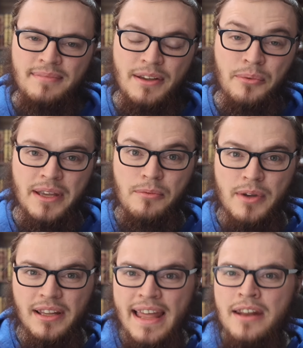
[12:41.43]
We
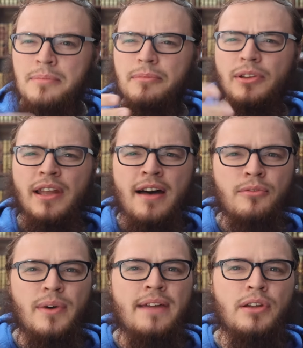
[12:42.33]
let him
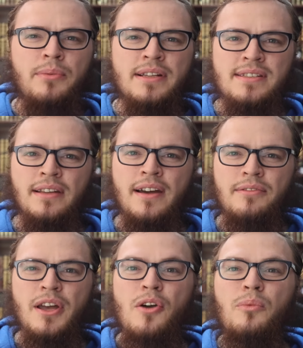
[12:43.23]
love whatever he wants to love.